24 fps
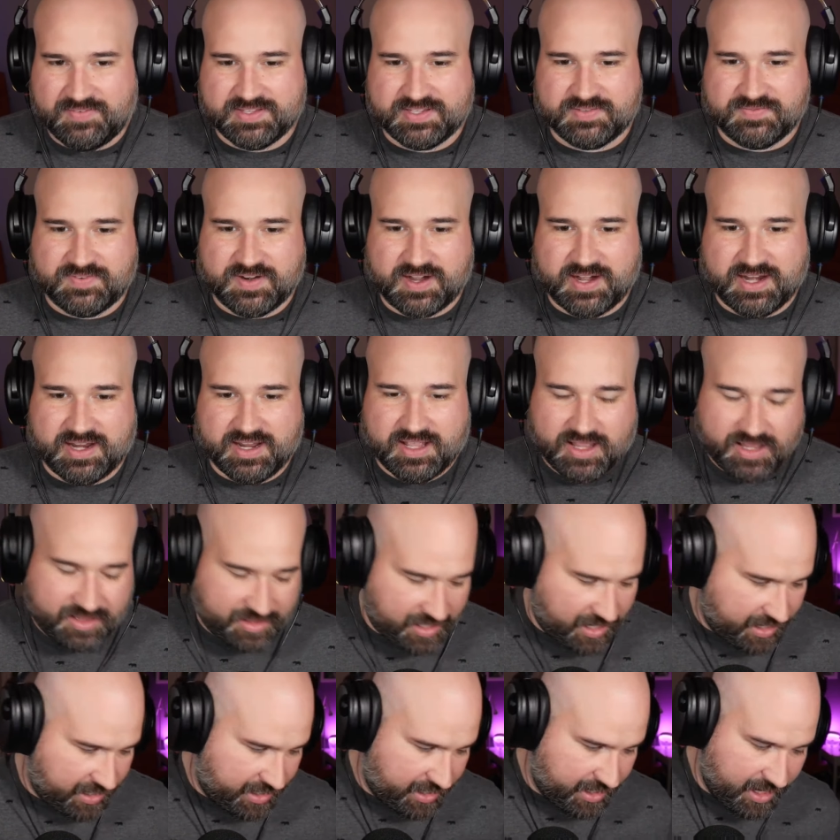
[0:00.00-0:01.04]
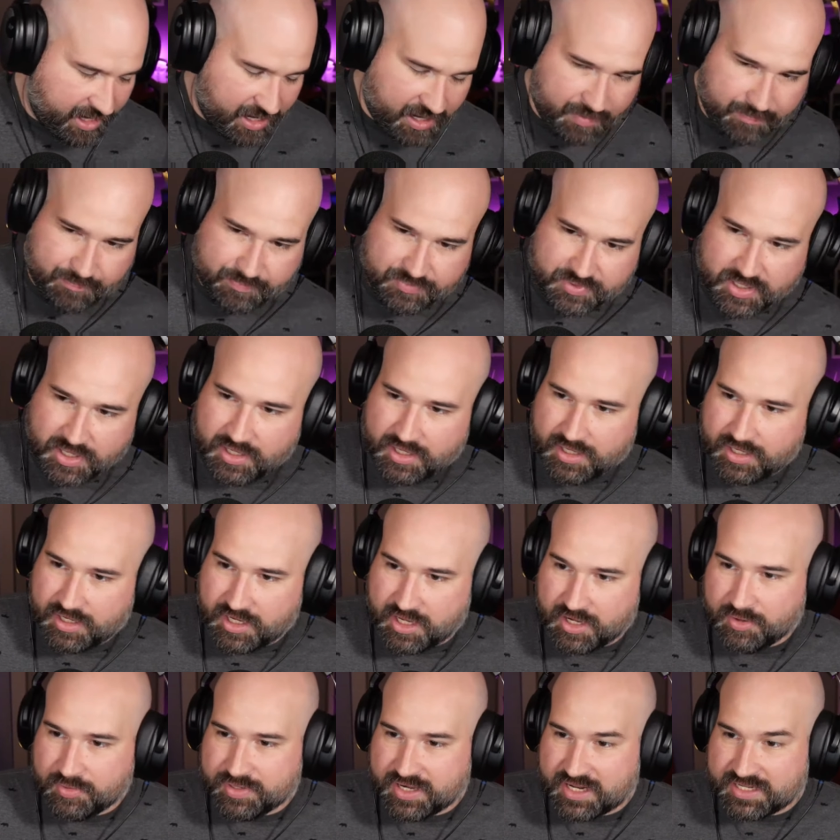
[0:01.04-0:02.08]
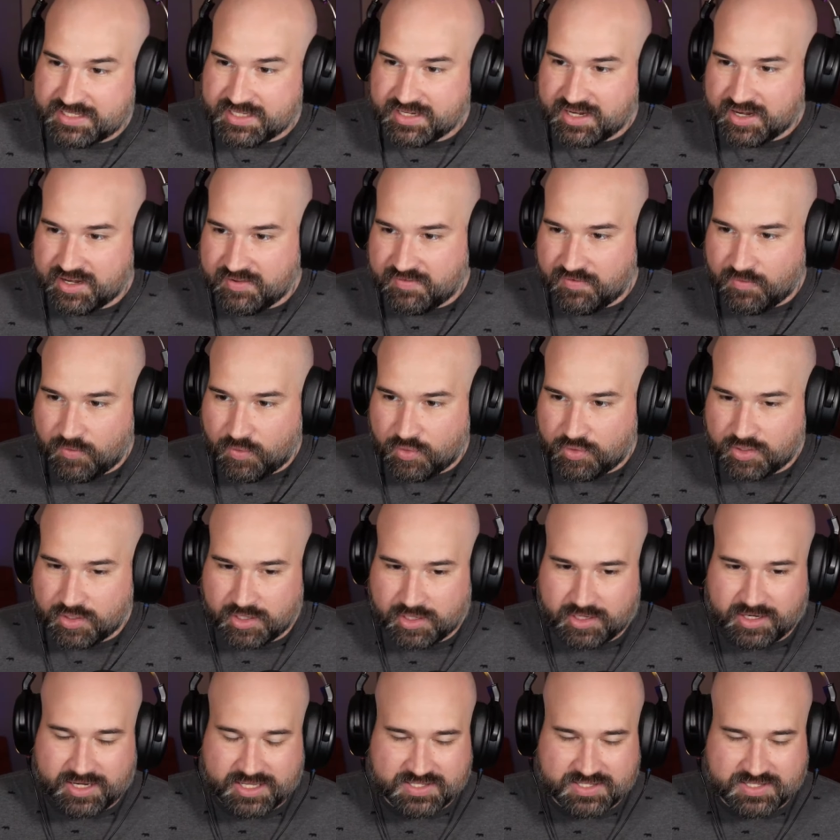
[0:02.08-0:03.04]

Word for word: It's very like um, you know 1984.